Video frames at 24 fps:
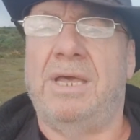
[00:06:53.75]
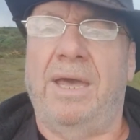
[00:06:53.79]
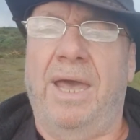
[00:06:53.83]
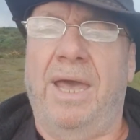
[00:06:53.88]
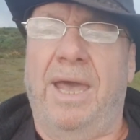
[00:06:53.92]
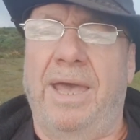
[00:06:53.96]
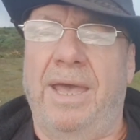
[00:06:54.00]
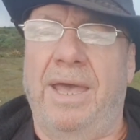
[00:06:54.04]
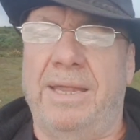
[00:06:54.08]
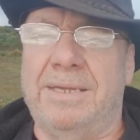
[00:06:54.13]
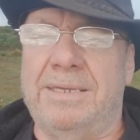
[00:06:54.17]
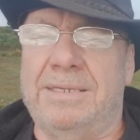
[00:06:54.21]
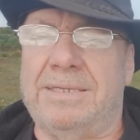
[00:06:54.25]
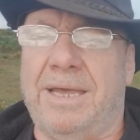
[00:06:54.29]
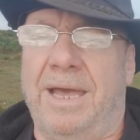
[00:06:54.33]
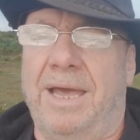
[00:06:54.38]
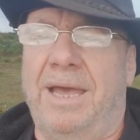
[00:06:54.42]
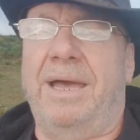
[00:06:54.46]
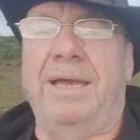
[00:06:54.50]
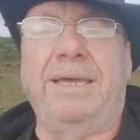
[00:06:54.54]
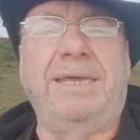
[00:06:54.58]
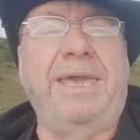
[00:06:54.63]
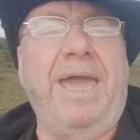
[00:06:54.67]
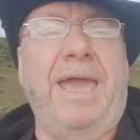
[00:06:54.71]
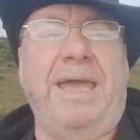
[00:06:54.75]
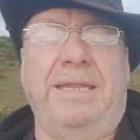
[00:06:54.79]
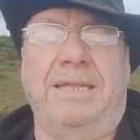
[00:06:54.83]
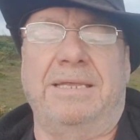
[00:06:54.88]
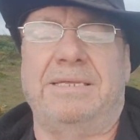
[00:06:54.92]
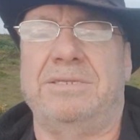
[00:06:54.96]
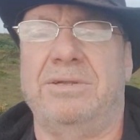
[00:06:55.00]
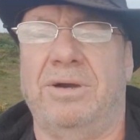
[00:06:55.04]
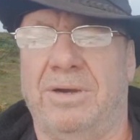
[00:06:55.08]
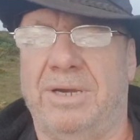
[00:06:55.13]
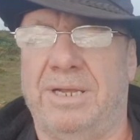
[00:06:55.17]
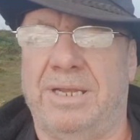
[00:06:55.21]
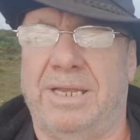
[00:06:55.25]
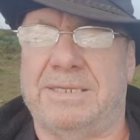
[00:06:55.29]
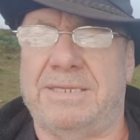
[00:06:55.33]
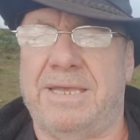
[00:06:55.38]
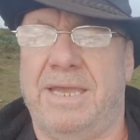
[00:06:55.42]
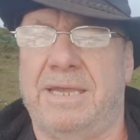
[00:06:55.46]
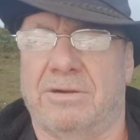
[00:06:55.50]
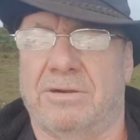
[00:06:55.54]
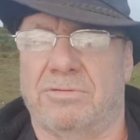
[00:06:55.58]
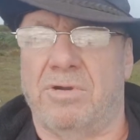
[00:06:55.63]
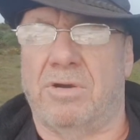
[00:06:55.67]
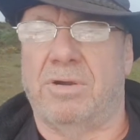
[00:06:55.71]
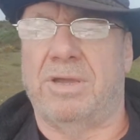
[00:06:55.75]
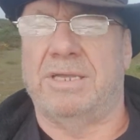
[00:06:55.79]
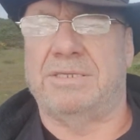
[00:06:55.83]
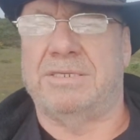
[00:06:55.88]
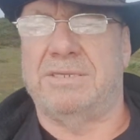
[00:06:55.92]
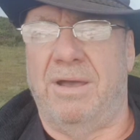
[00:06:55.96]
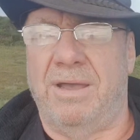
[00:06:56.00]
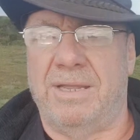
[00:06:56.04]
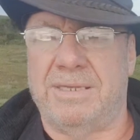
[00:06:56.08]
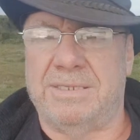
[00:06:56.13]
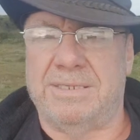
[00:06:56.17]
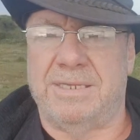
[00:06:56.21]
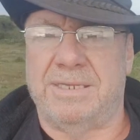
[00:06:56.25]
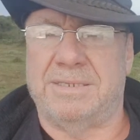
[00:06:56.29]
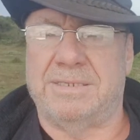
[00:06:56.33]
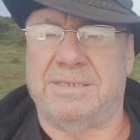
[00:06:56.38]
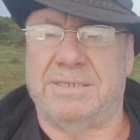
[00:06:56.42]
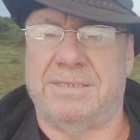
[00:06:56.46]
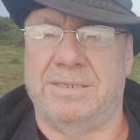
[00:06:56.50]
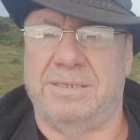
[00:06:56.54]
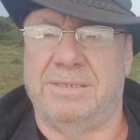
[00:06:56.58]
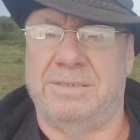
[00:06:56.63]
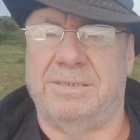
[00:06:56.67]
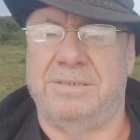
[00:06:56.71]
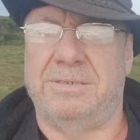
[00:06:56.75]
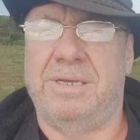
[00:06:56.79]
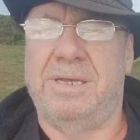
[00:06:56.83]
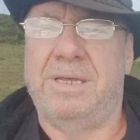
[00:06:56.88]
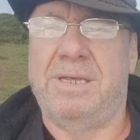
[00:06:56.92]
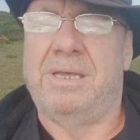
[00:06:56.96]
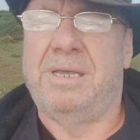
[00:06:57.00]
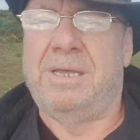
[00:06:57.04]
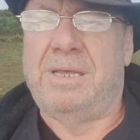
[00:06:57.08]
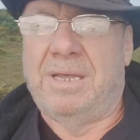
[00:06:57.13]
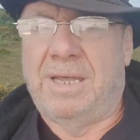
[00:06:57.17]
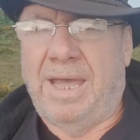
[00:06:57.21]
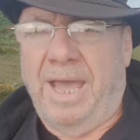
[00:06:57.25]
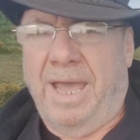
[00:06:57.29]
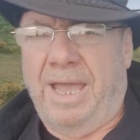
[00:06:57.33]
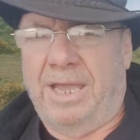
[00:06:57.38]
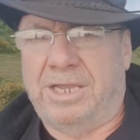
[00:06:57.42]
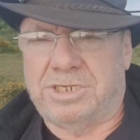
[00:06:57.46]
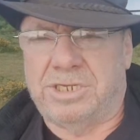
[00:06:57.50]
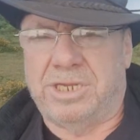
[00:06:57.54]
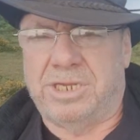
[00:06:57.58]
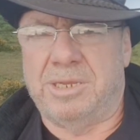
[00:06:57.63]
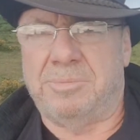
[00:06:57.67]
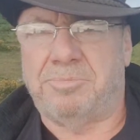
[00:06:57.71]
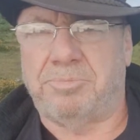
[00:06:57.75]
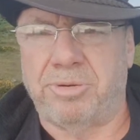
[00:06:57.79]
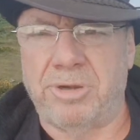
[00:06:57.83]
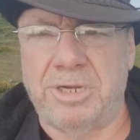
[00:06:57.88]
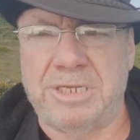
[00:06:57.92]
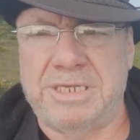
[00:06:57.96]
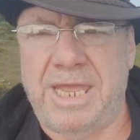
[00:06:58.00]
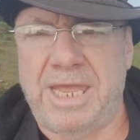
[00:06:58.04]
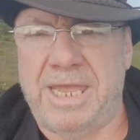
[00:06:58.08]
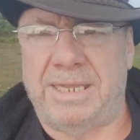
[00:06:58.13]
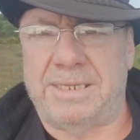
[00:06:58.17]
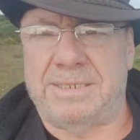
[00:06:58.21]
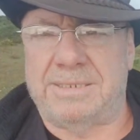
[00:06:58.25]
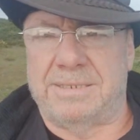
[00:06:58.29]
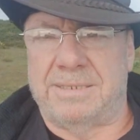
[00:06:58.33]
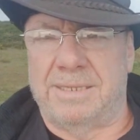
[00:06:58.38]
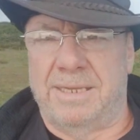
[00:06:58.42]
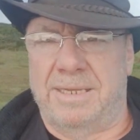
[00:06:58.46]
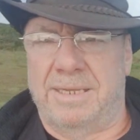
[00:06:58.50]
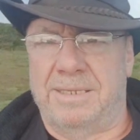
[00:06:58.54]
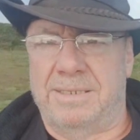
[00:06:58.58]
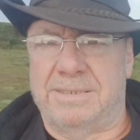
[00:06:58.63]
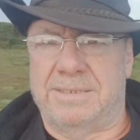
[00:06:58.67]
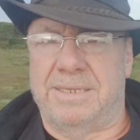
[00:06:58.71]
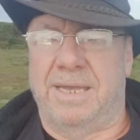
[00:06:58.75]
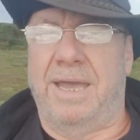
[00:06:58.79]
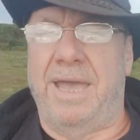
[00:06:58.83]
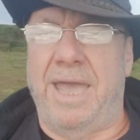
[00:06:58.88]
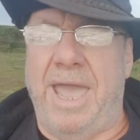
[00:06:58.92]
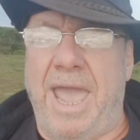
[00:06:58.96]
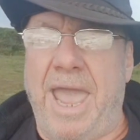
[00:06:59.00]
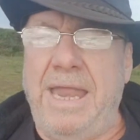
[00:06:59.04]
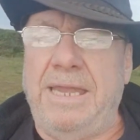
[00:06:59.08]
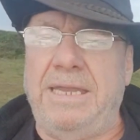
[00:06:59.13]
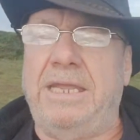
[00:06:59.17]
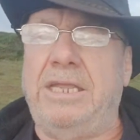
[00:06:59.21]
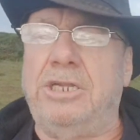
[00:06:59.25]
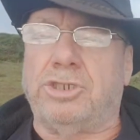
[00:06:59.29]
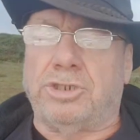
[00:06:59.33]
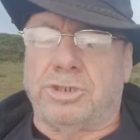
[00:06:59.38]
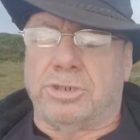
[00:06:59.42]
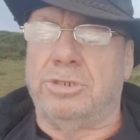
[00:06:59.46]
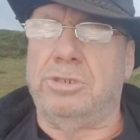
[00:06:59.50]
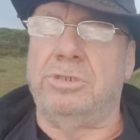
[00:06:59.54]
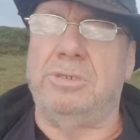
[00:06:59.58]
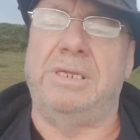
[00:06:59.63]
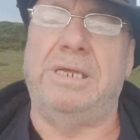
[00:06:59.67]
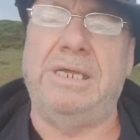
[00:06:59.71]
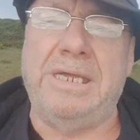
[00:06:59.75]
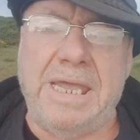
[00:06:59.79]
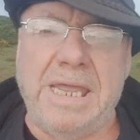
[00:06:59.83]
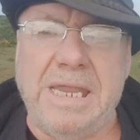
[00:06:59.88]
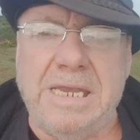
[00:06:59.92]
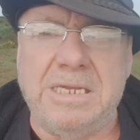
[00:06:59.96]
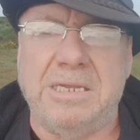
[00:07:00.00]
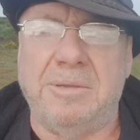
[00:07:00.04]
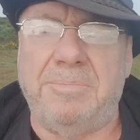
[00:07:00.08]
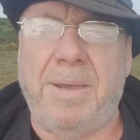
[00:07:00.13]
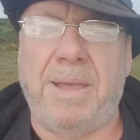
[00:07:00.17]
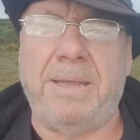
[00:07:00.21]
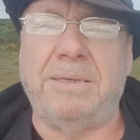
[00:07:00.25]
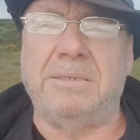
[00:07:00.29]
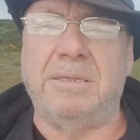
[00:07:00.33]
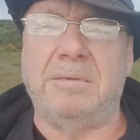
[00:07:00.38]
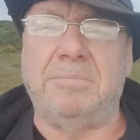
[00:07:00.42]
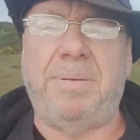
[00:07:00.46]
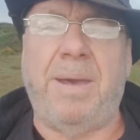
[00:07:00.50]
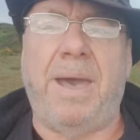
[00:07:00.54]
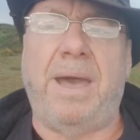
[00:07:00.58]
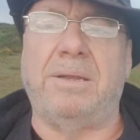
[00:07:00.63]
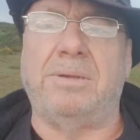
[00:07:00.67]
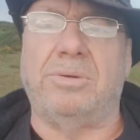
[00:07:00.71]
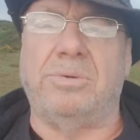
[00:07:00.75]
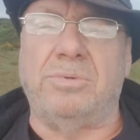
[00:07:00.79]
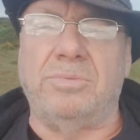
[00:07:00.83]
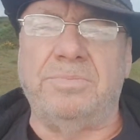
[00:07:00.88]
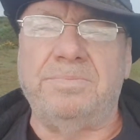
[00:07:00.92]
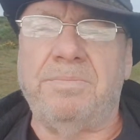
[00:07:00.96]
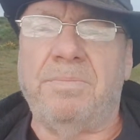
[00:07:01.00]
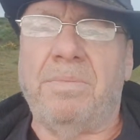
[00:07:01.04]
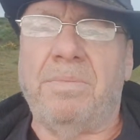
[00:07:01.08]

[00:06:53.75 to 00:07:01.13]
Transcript: And again, it's not going to take a rocket scientist to actually predict that any truly independent panel